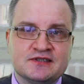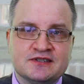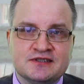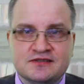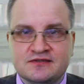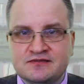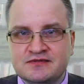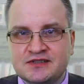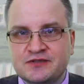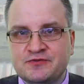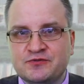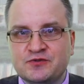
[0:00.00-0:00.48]

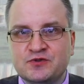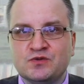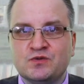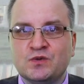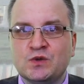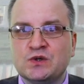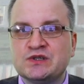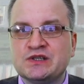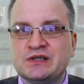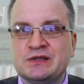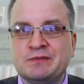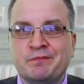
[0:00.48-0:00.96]
if you
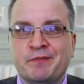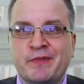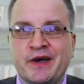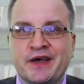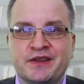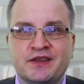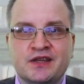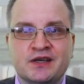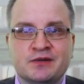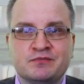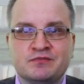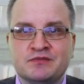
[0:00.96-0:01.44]
want to
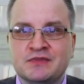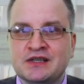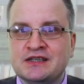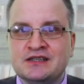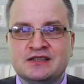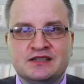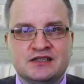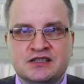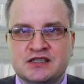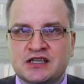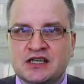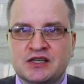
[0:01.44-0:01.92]
embed them,
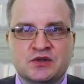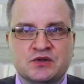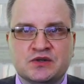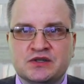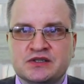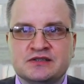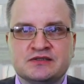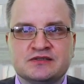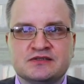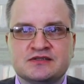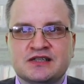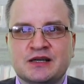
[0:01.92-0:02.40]
I don't
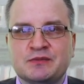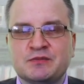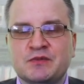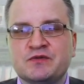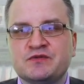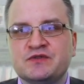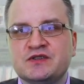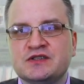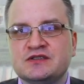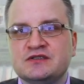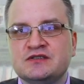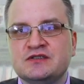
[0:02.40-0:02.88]
know, in some
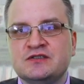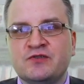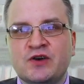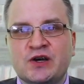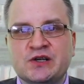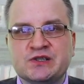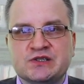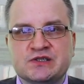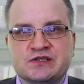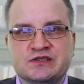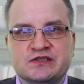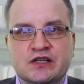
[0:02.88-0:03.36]
of the
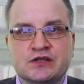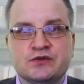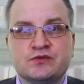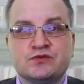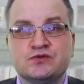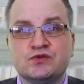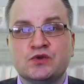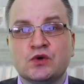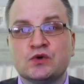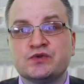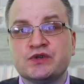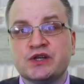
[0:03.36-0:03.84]
devices
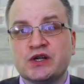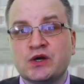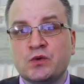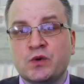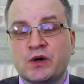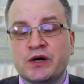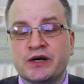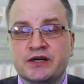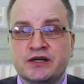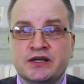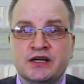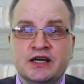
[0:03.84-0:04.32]
that don't
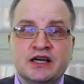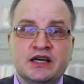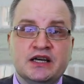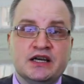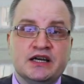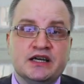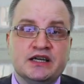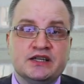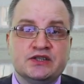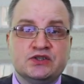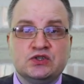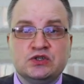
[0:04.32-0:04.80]
require
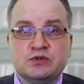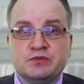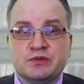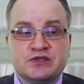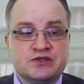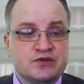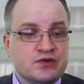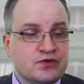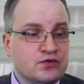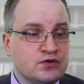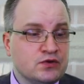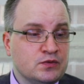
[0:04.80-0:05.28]
too
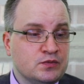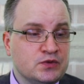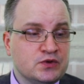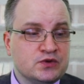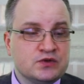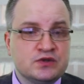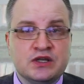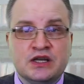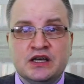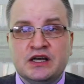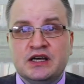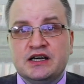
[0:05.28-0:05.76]
much
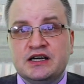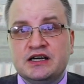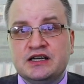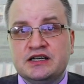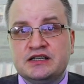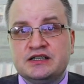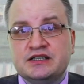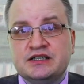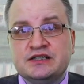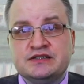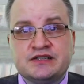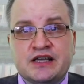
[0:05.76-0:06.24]
throughput,
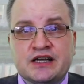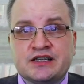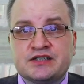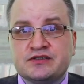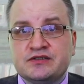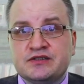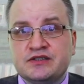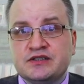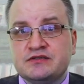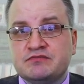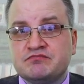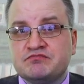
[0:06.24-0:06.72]
is
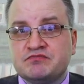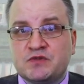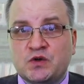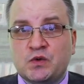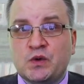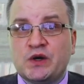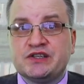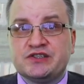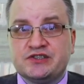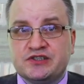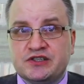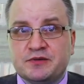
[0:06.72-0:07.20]
actually
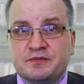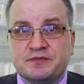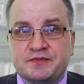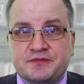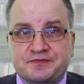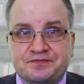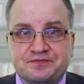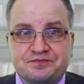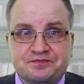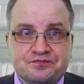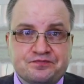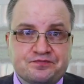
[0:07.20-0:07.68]
quite cheap.
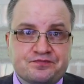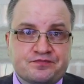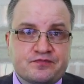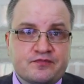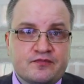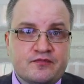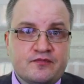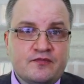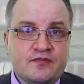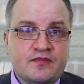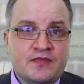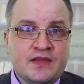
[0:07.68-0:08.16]

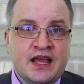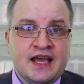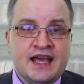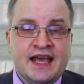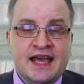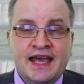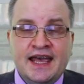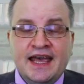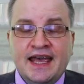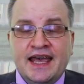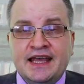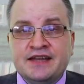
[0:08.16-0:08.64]

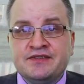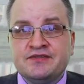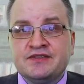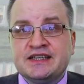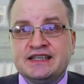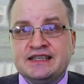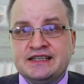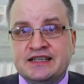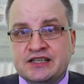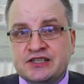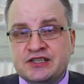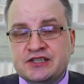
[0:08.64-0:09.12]
And
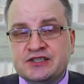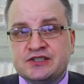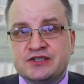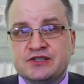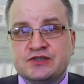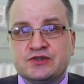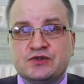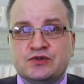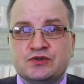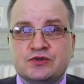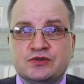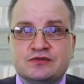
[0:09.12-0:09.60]
in
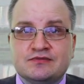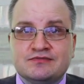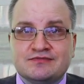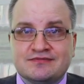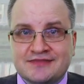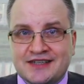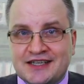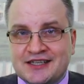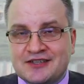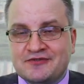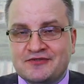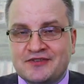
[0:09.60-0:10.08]
addition to
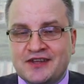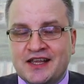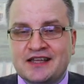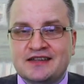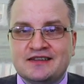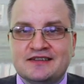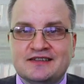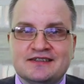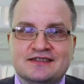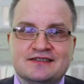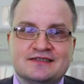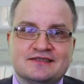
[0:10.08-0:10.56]
kind of
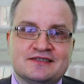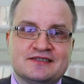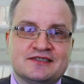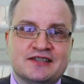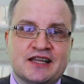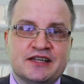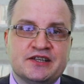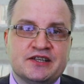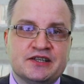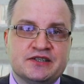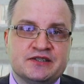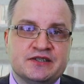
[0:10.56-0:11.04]
that
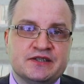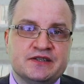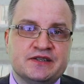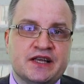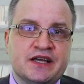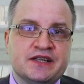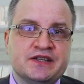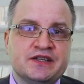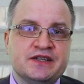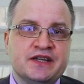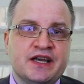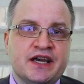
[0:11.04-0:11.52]
standard in
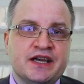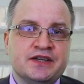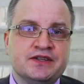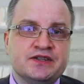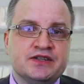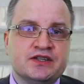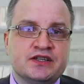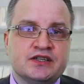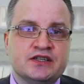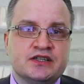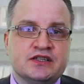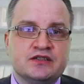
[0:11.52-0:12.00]

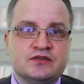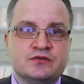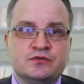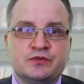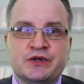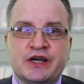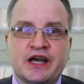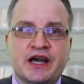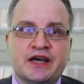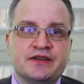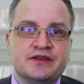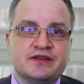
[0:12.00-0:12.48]
'99,
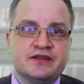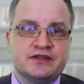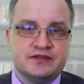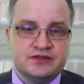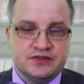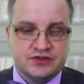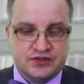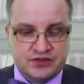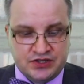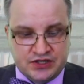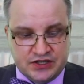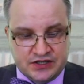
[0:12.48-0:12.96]
we had the
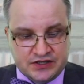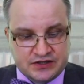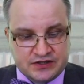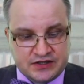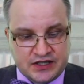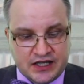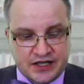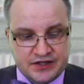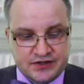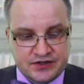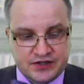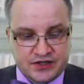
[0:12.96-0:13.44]
G
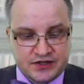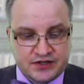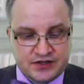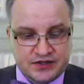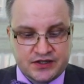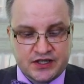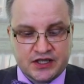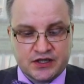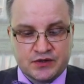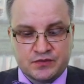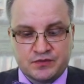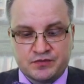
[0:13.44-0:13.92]

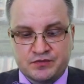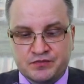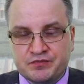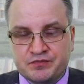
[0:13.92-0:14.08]
standard that